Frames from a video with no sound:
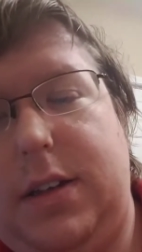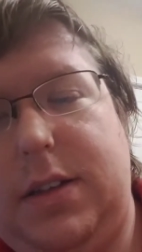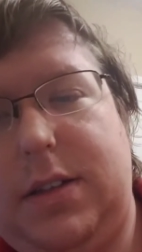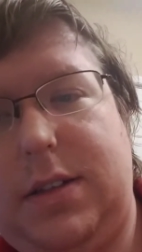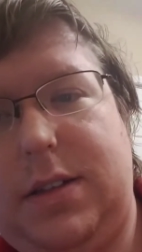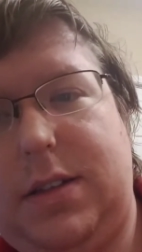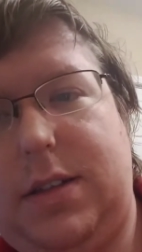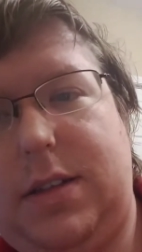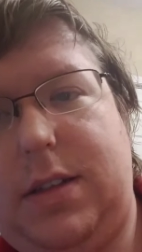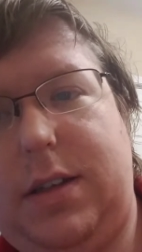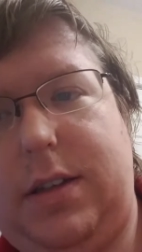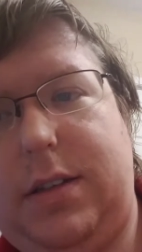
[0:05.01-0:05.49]

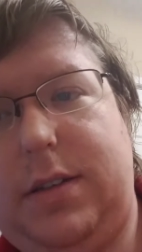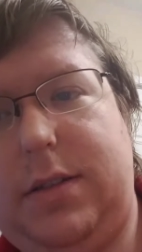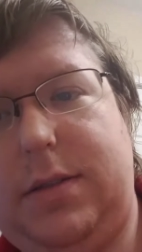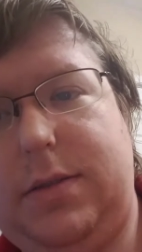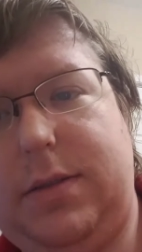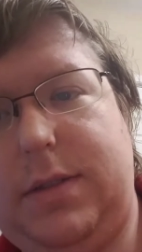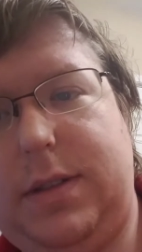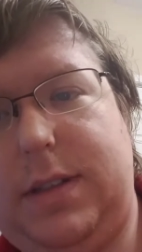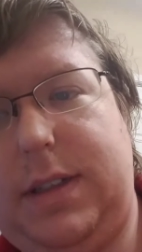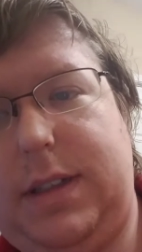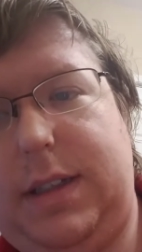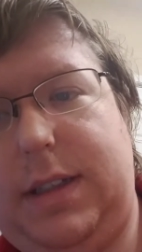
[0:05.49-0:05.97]

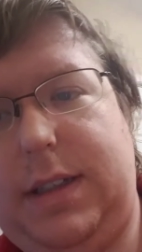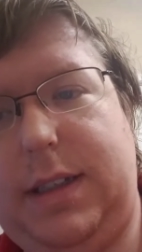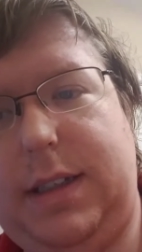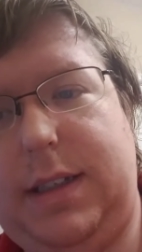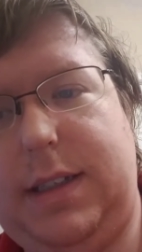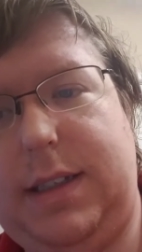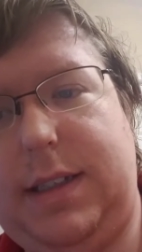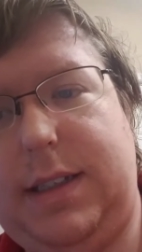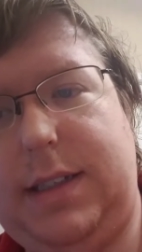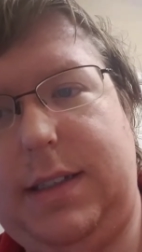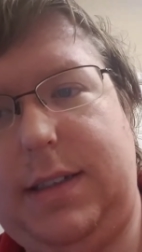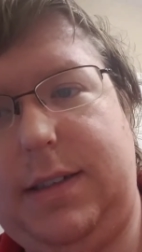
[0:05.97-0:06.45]
So,
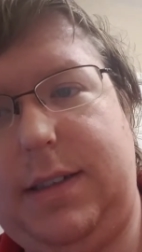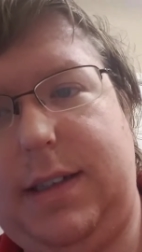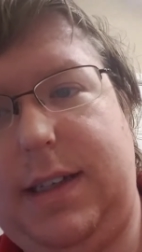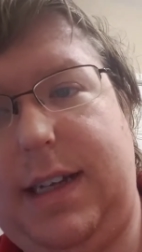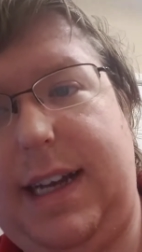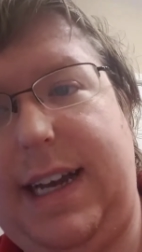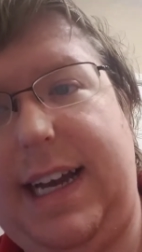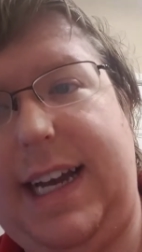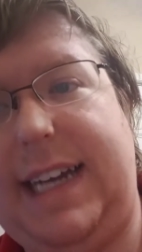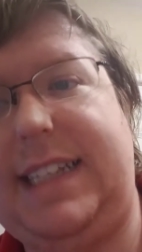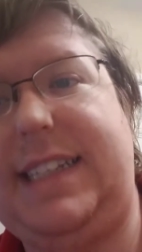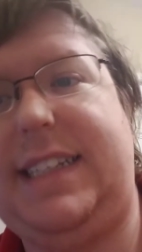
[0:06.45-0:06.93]
uh,
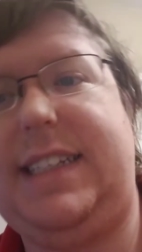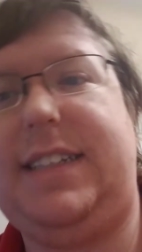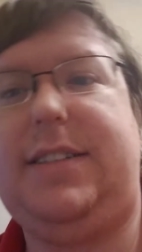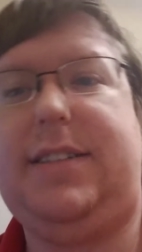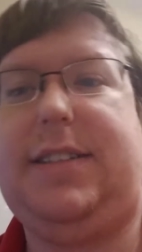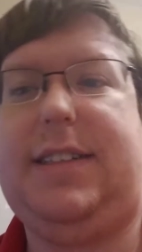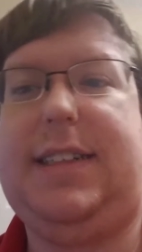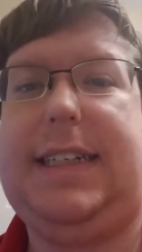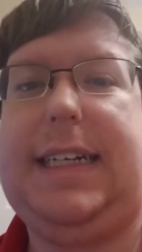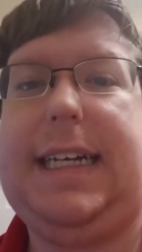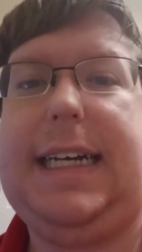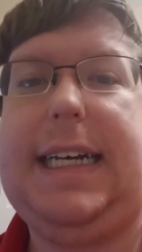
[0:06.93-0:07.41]
I had
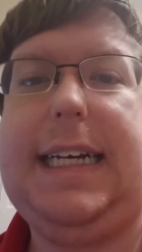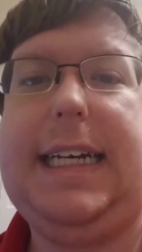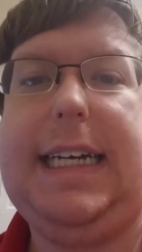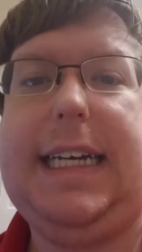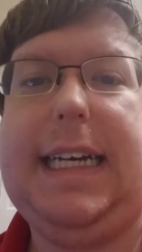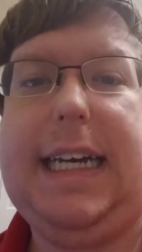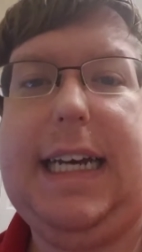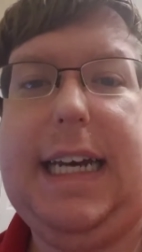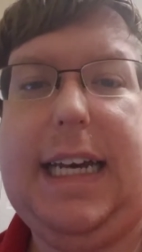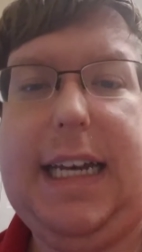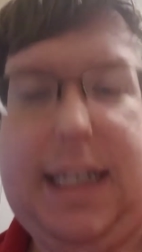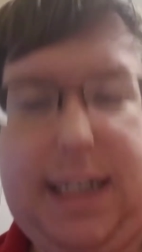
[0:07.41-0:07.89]
dinner
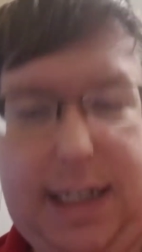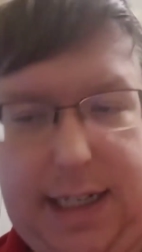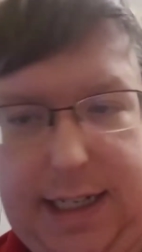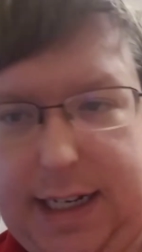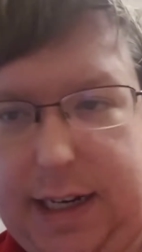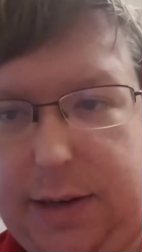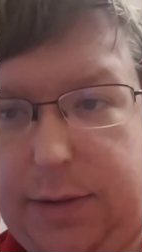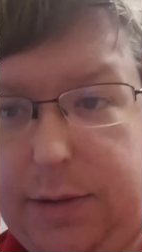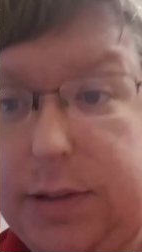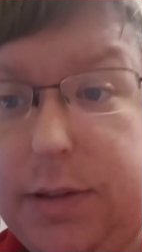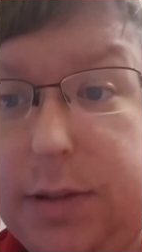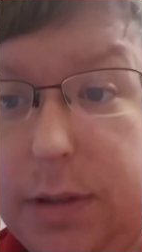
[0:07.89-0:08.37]
tonight,
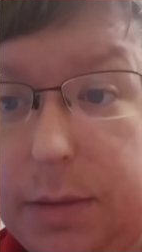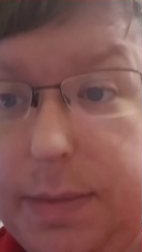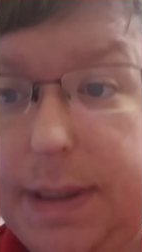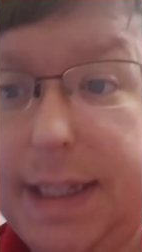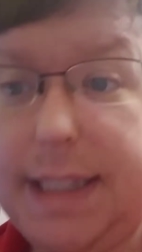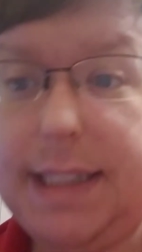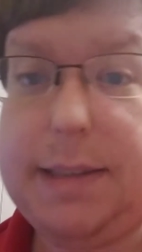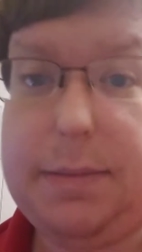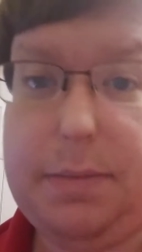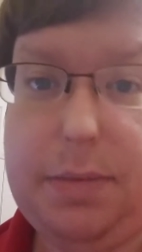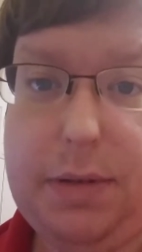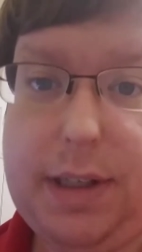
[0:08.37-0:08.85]
and I went to a
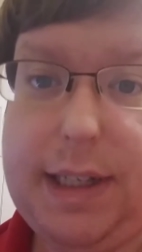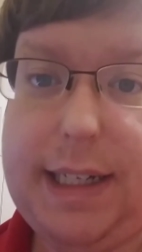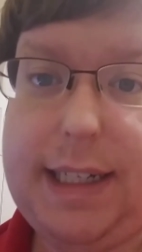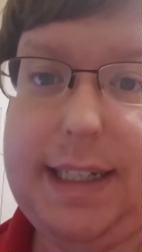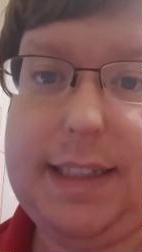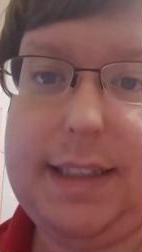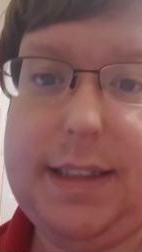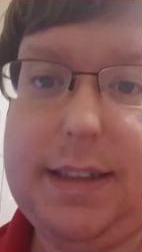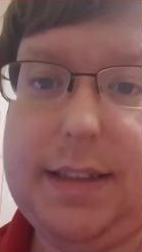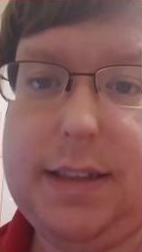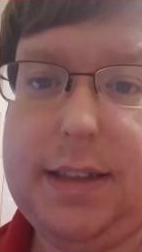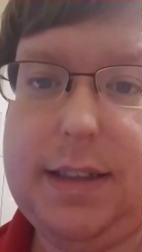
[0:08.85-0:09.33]
pizza
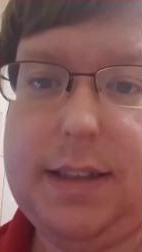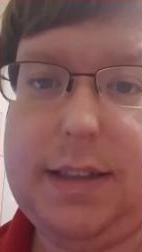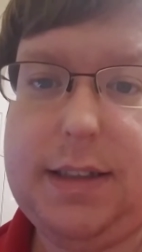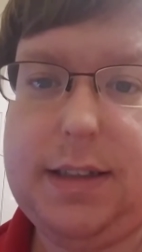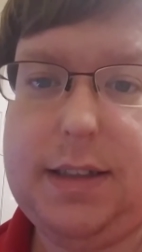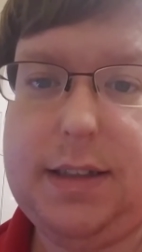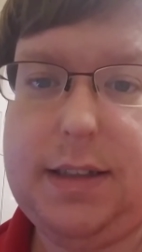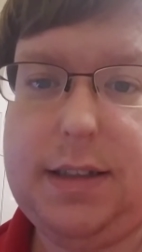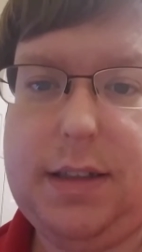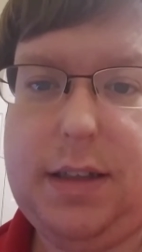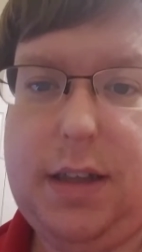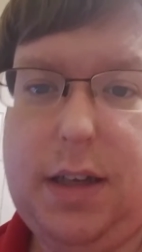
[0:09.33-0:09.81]
place.
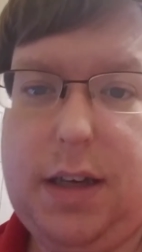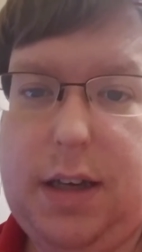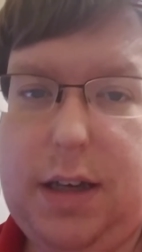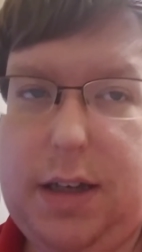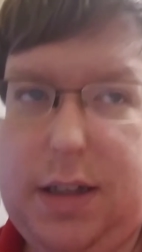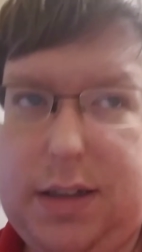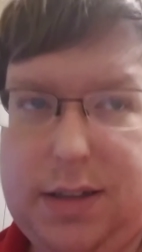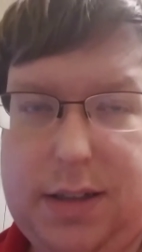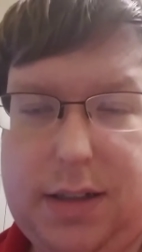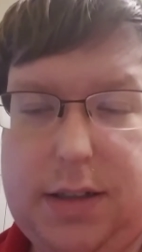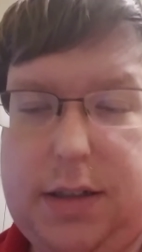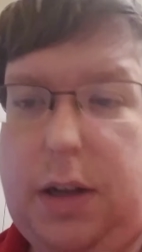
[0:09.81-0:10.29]
It's
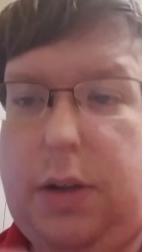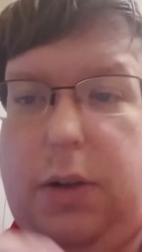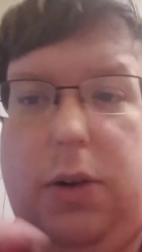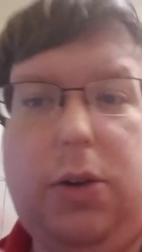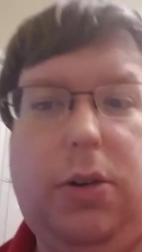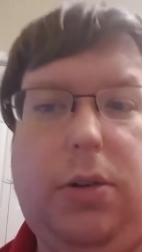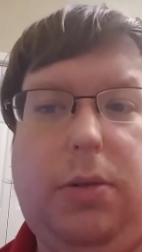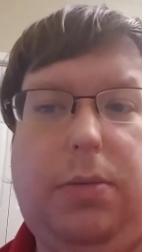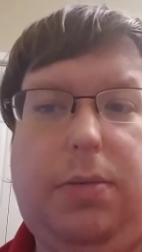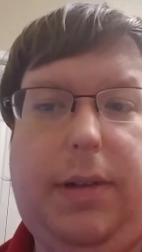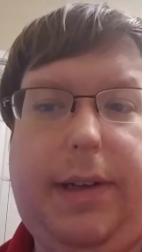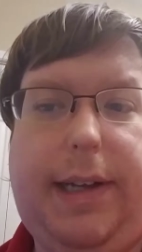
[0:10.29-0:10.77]
just a
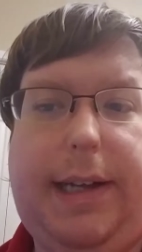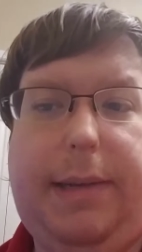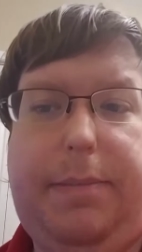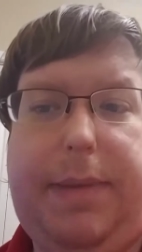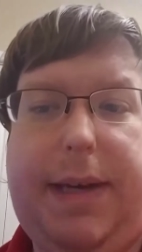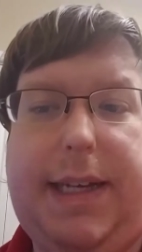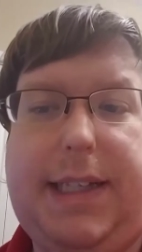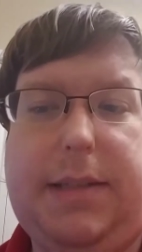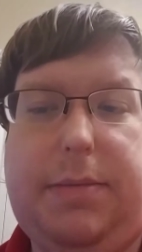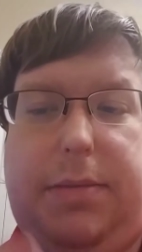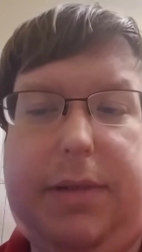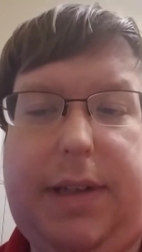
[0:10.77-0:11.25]
local
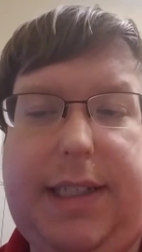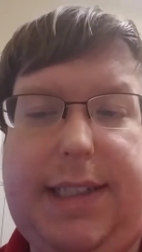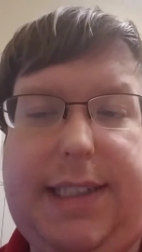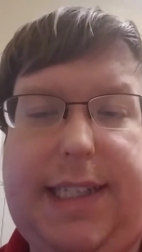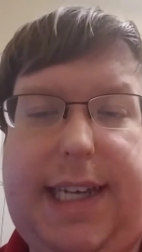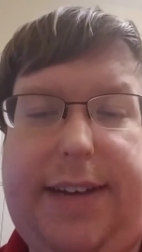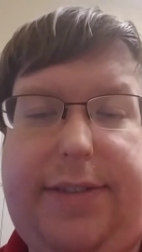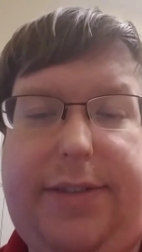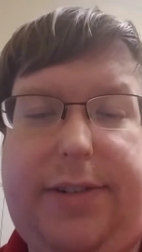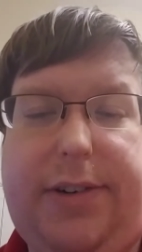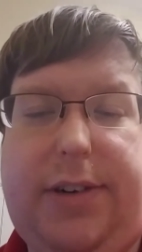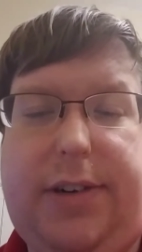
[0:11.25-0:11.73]
pizza place
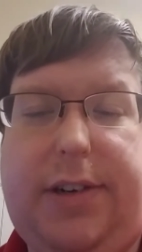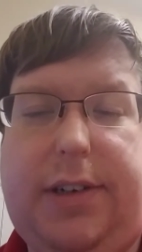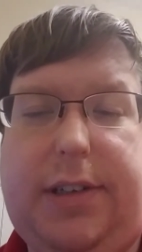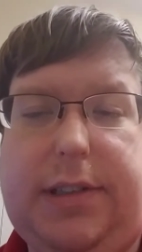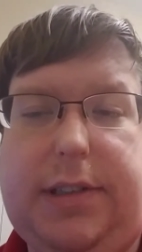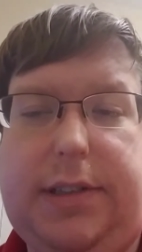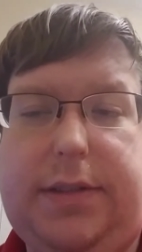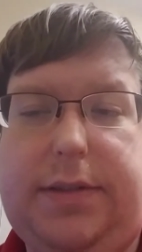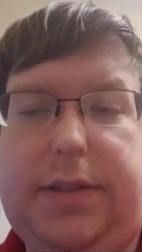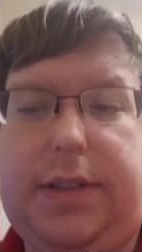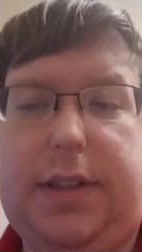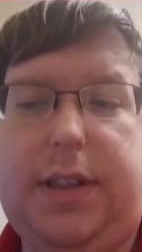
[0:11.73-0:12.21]
you haven't heard
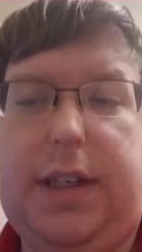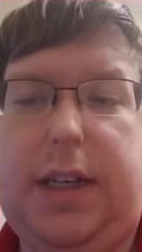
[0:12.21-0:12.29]
of.